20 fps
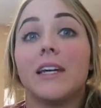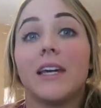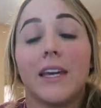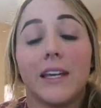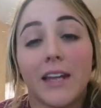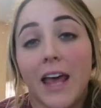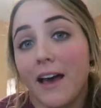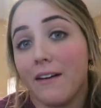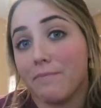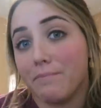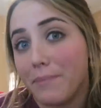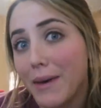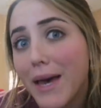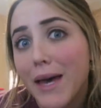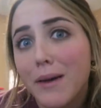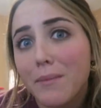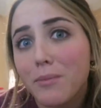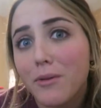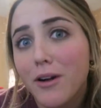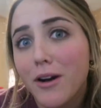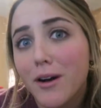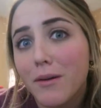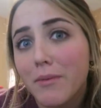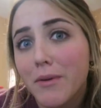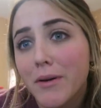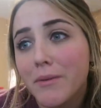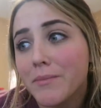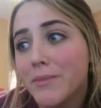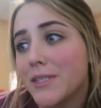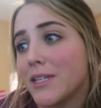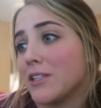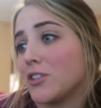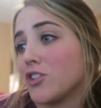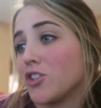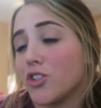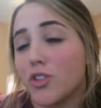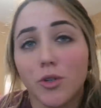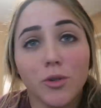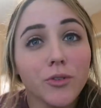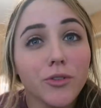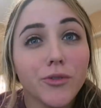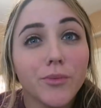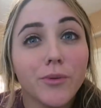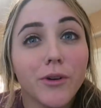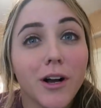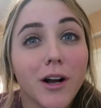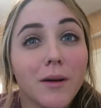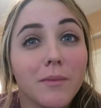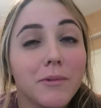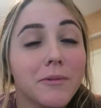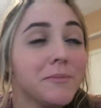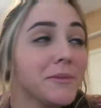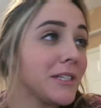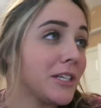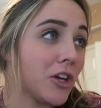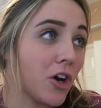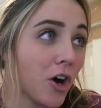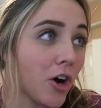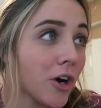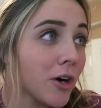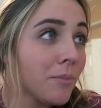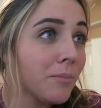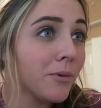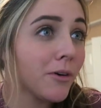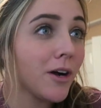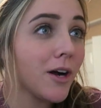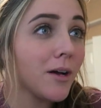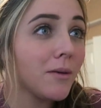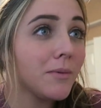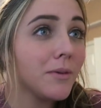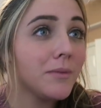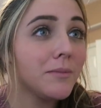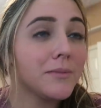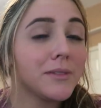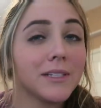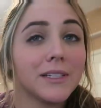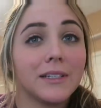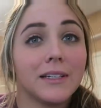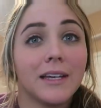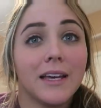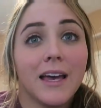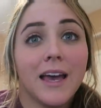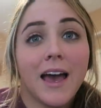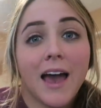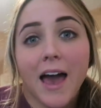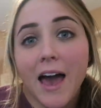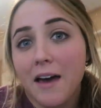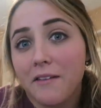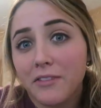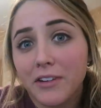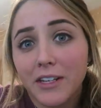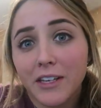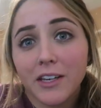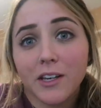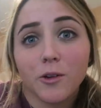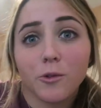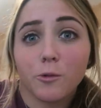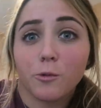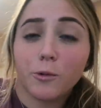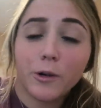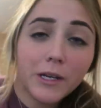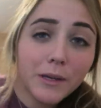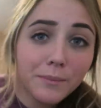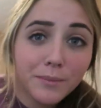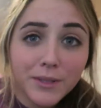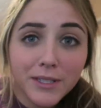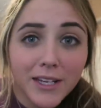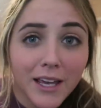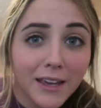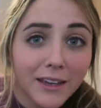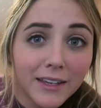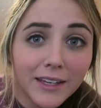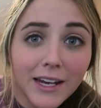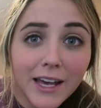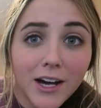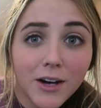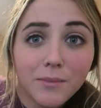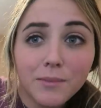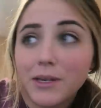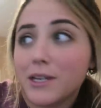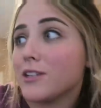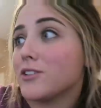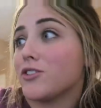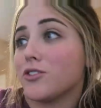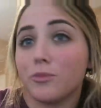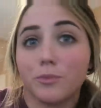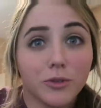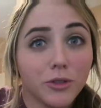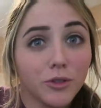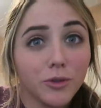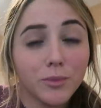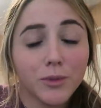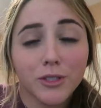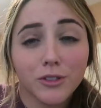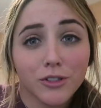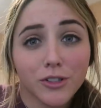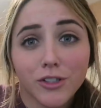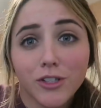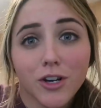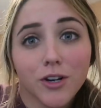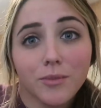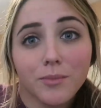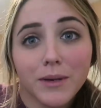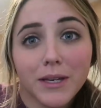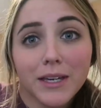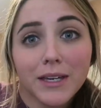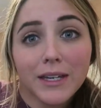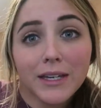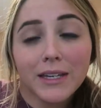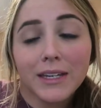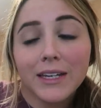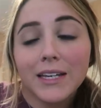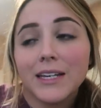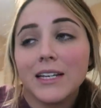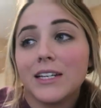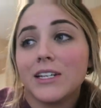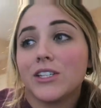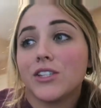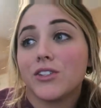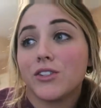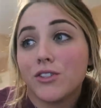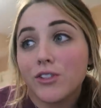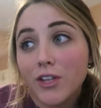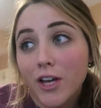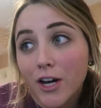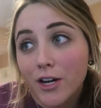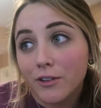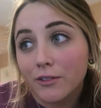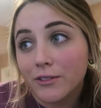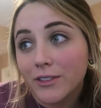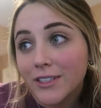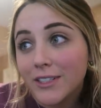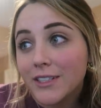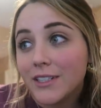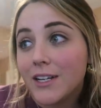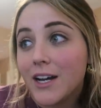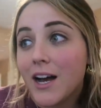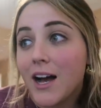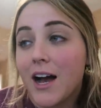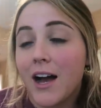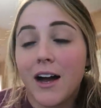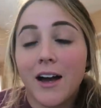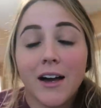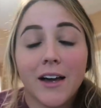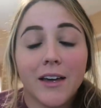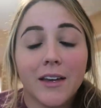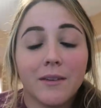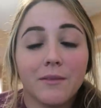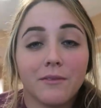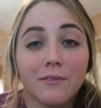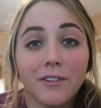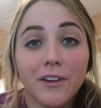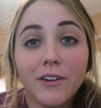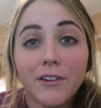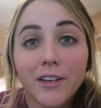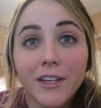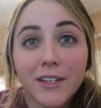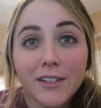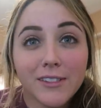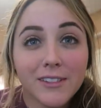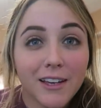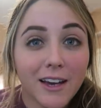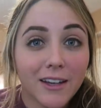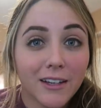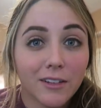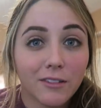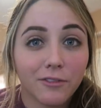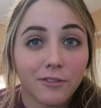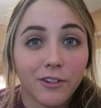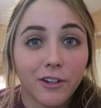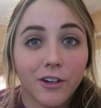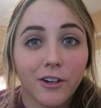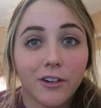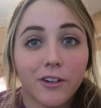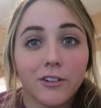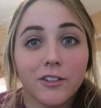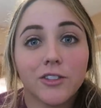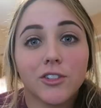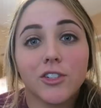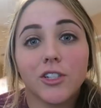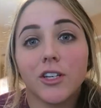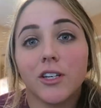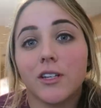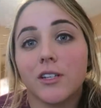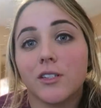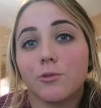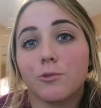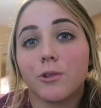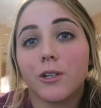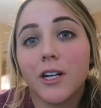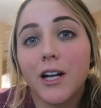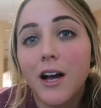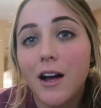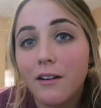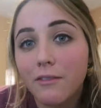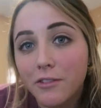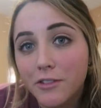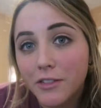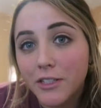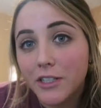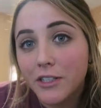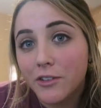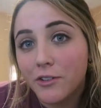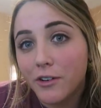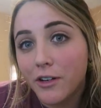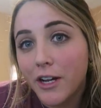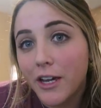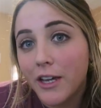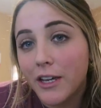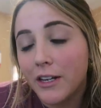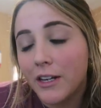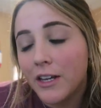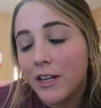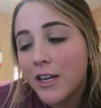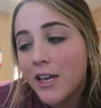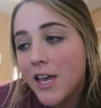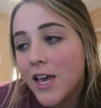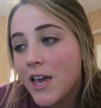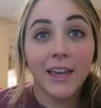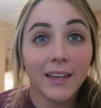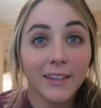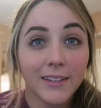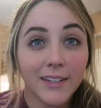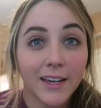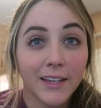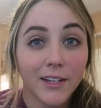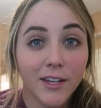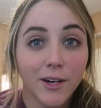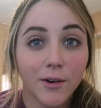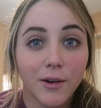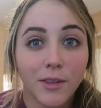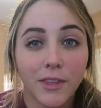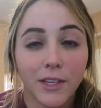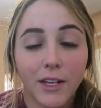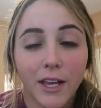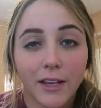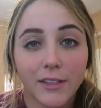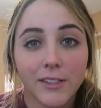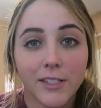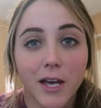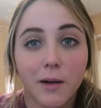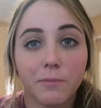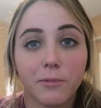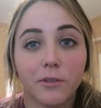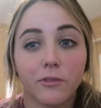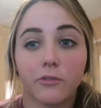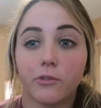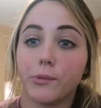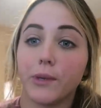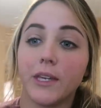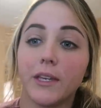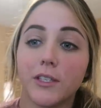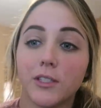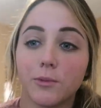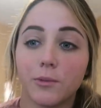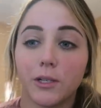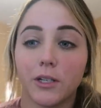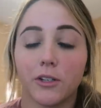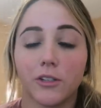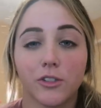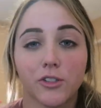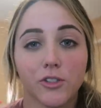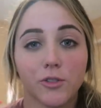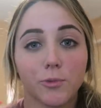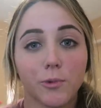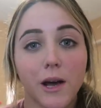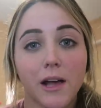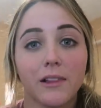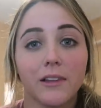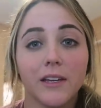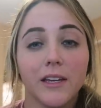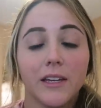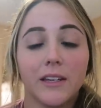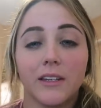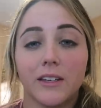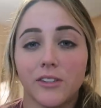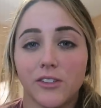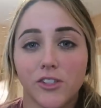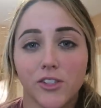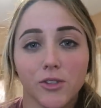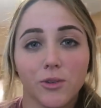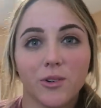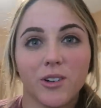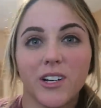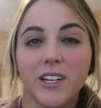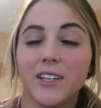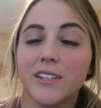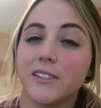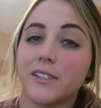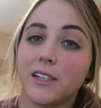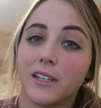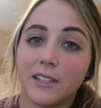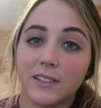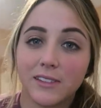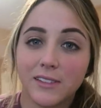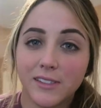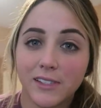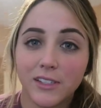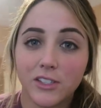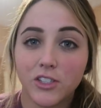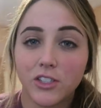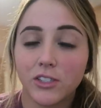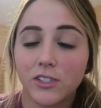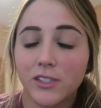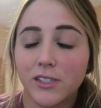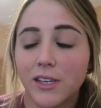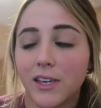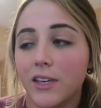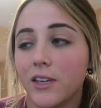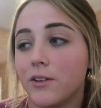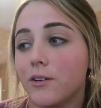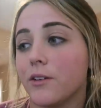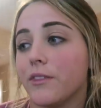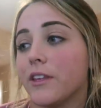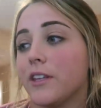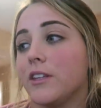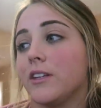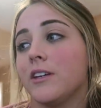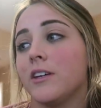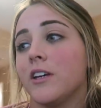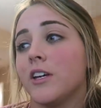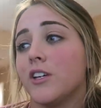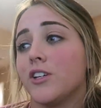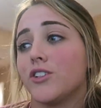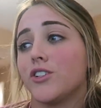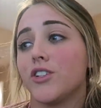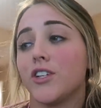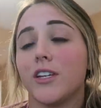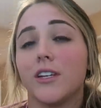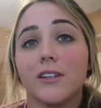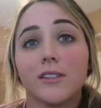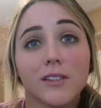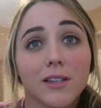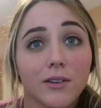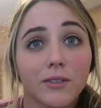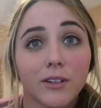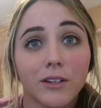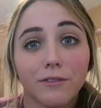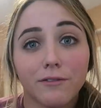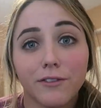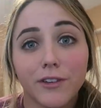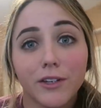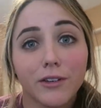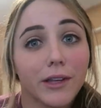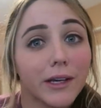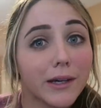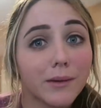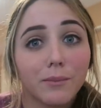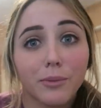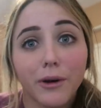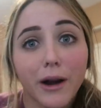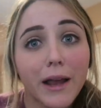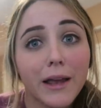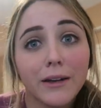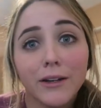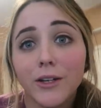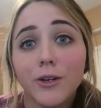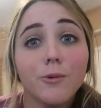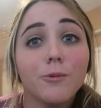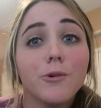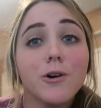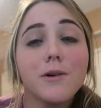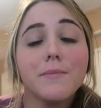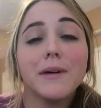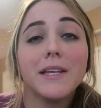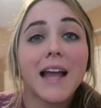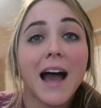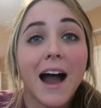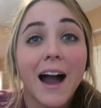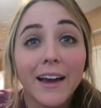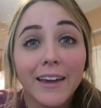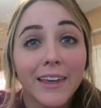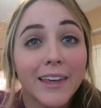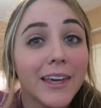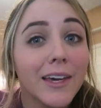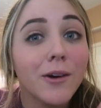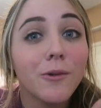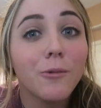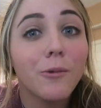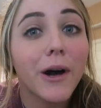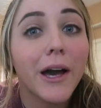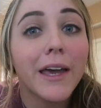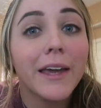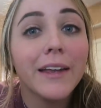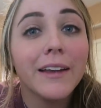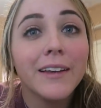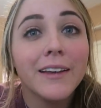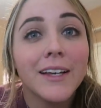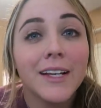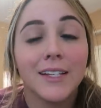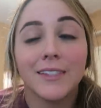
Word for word: and have back problems and shoulder problems and arm problems and having to get ribs taken out because your boobs are so big. So I am very excited for her. She is recovering great. And I know in the next couple of weeks when her swelling and soreness and incisions heal that she is going to feel like a brand new woman. I can't wait